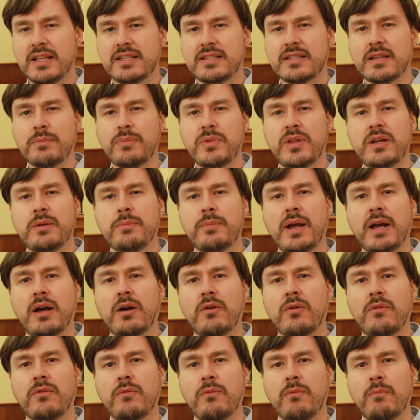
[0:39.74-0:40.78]
Something
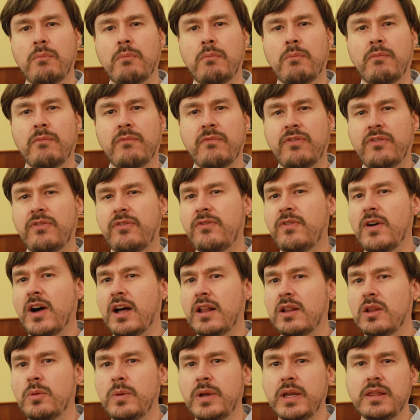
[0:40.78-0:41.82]
about
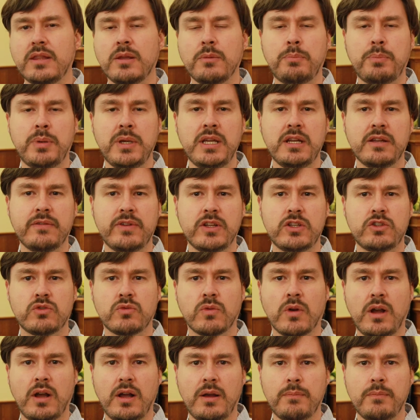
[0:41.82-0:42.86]
following the beat of a
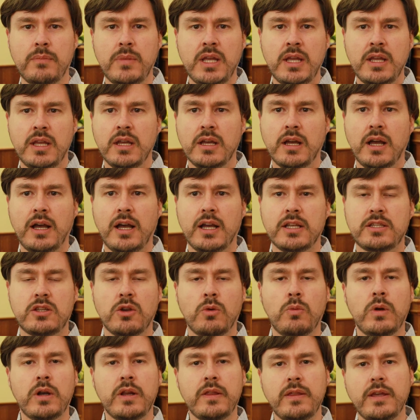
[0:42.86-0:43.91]
drum.
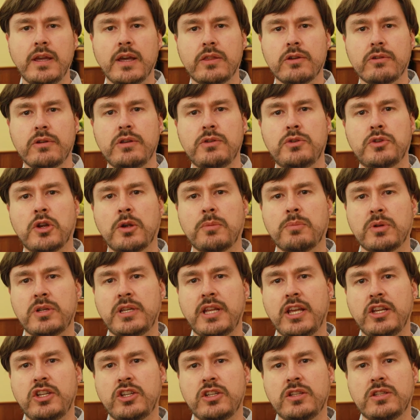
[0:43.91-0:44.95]
So one of the other
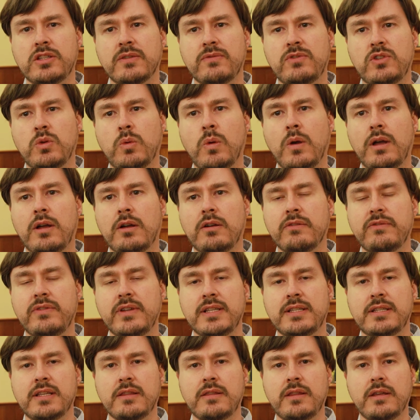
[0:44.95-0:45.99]
interpretations of
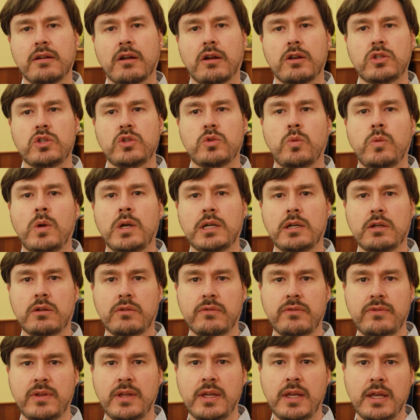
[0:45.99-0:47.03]
12 is that there are
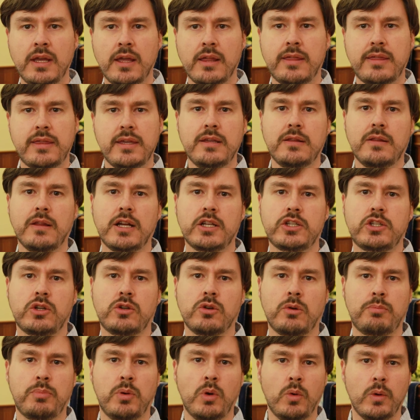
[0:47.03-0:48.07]
12
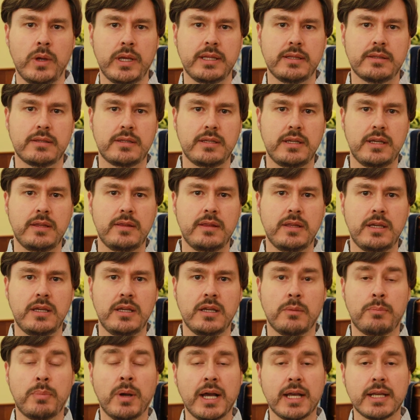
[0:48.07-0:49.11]
theological points in
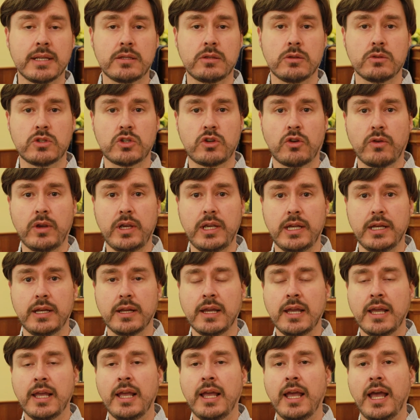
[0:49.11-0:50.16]
the Apostles'
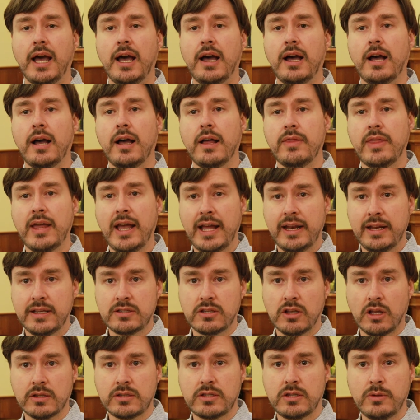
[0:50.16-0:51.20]
Creed. That
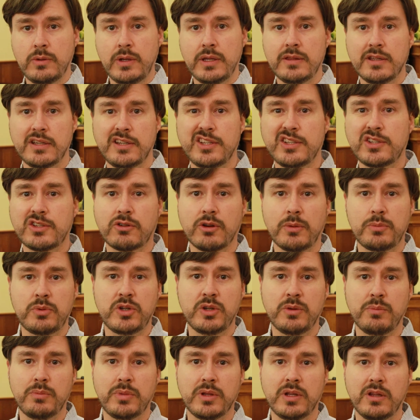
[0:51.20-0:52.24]
is also in the
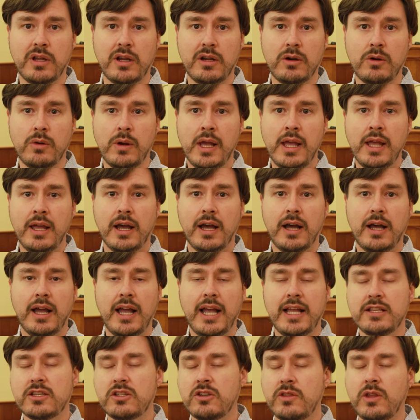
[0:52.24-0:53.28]
description below.
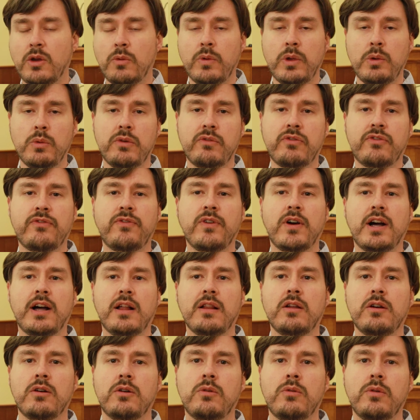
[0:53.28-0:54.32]
And so that we would
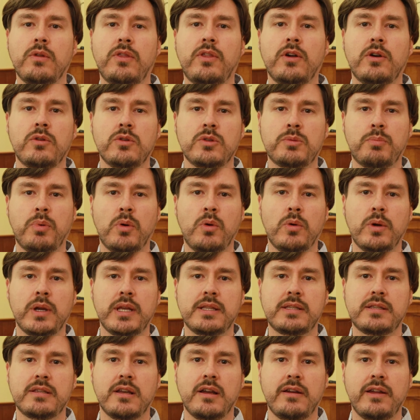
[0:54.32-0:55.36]
follow those
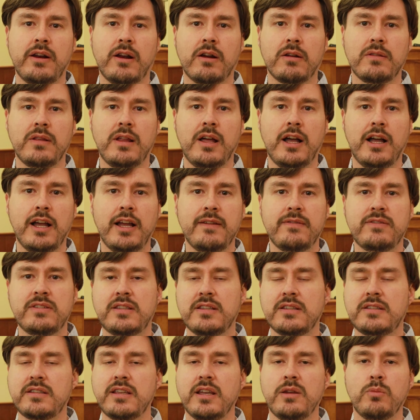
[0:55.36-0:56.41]
points in our
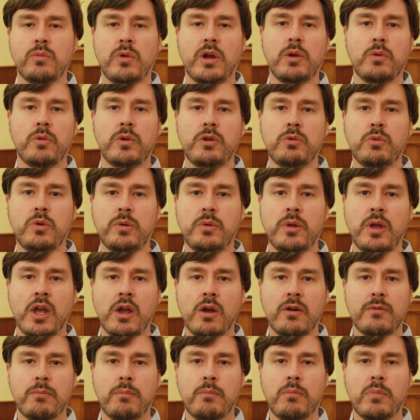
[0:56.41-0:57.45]
lives the same way we would
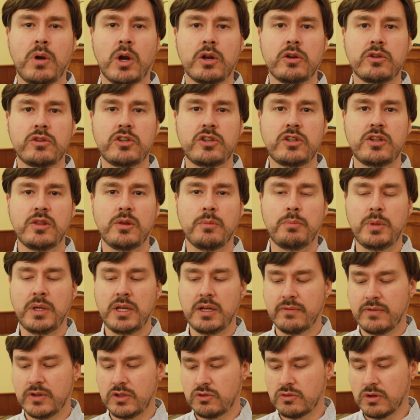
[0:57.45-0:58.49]
march to the
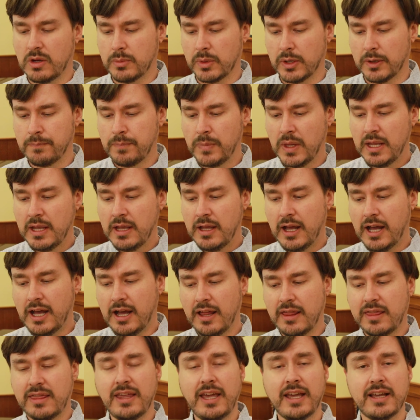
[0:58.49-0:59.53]
beat of a drummer.
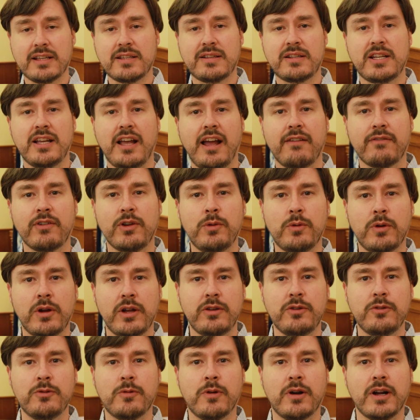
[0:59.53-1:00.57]
Thanks to
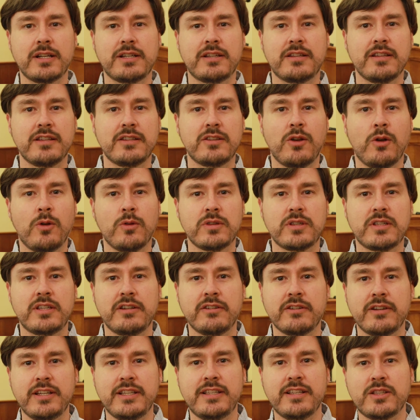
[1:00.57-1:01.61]
everyone who watched this whole
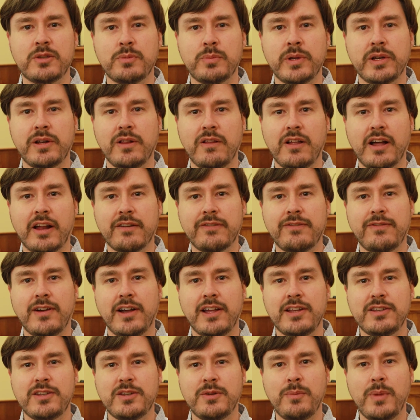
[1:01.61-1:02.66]
series. It's been a lot of
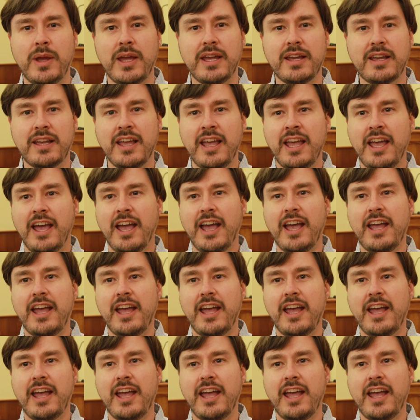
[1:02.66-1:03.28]
fun to make.